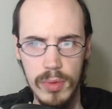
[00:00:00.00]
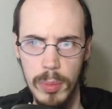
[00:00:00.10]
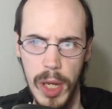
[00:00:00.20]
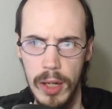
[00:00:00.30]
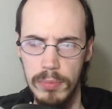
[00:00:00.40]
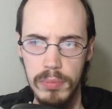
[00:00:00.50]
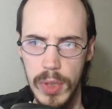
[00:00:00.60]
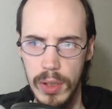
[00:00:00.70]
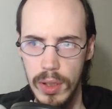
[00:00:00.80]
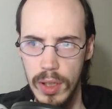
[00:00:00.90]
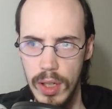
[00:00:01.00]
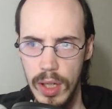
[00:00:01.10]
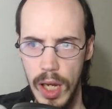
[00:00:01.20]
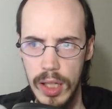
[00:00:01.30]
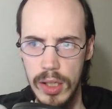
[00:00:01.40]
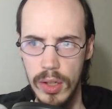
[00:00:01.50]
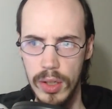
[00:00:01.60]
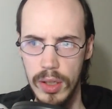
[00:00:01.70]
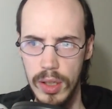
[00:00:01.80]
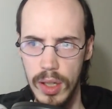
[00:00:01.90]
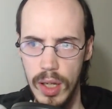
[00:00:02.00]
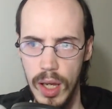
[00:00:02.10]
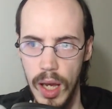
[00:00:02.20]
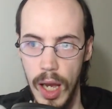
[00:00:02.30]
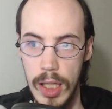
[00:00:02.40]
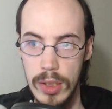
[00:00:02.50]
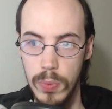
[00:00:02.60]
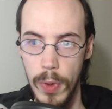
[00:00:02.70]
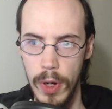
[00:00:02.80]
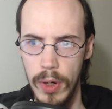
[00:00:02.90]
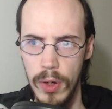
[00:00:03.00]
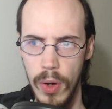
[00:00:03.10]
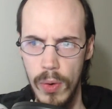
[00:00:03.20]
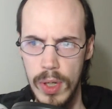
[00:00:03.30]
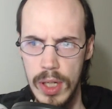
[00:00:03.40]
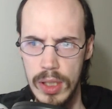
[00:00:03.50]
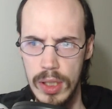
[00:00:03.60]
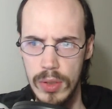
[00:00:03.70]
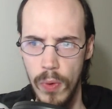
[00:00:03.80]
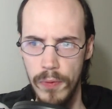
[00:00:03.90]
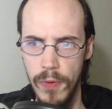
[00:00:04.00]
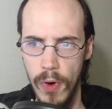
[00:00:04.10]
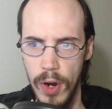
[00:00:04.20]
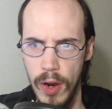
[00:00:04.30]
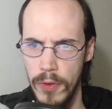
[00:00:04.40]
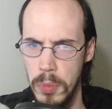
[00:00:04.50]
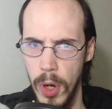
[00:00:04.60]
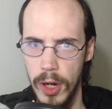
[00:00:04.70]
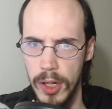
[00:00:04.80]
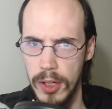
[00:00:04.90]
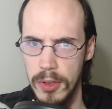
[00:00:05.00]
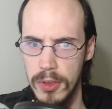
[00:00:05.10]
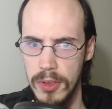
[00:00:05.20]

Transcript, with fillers: Ban. Hang there. I swear, I'll get this old fart out of your body.